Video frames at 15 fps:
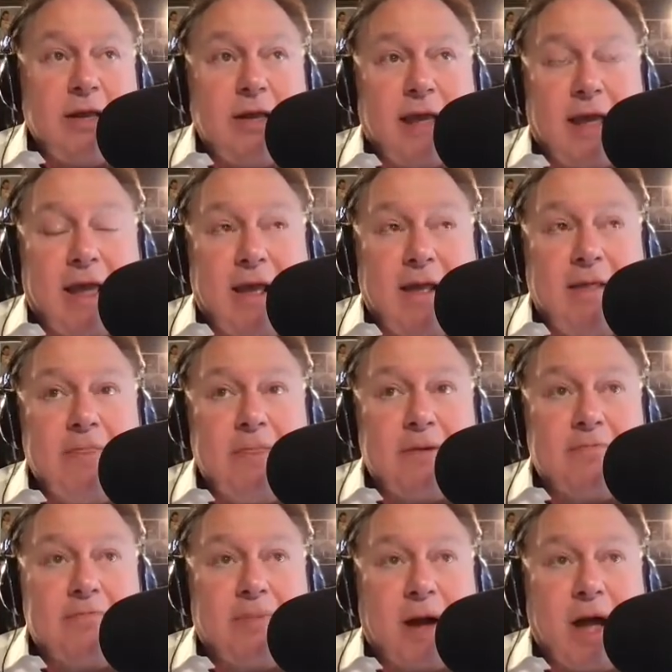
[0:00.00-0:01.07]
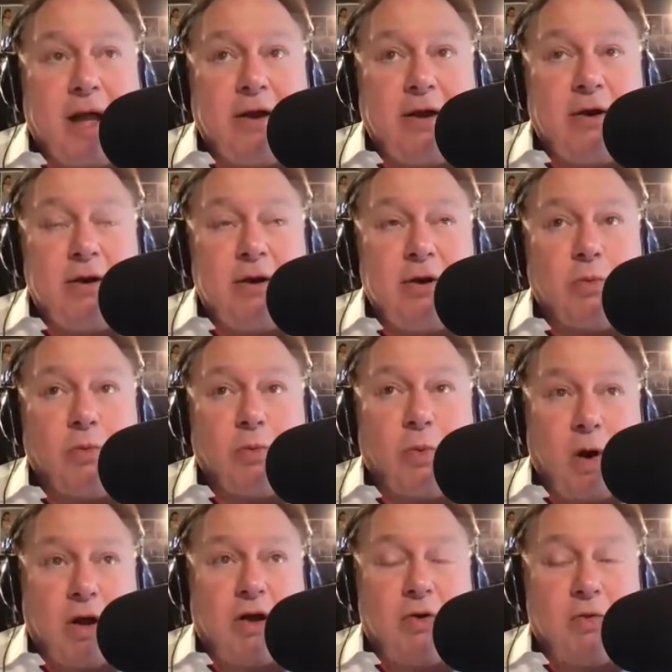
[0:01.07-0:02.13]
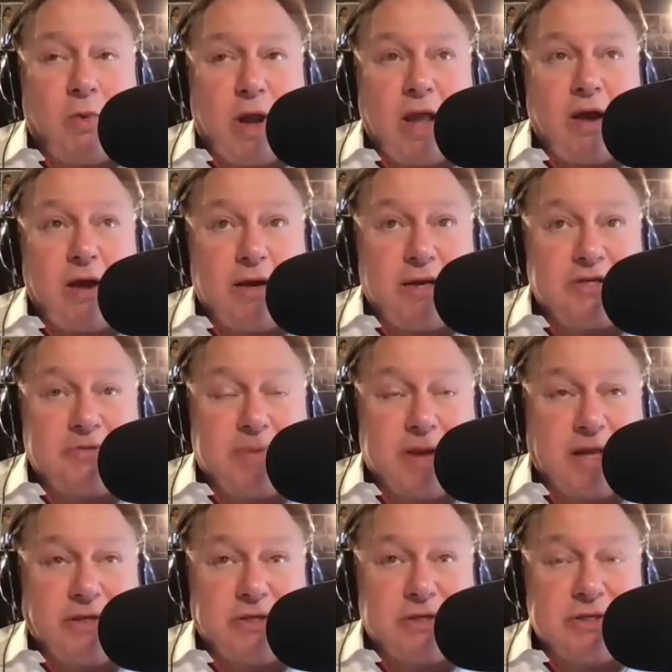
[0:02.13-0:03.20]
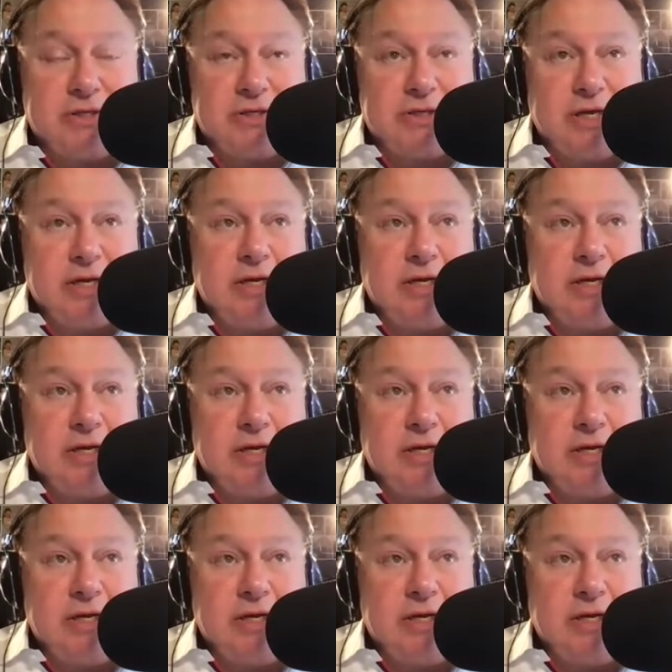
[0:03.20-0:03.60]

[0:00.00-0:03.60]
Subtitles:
can the buyer walk away on inspections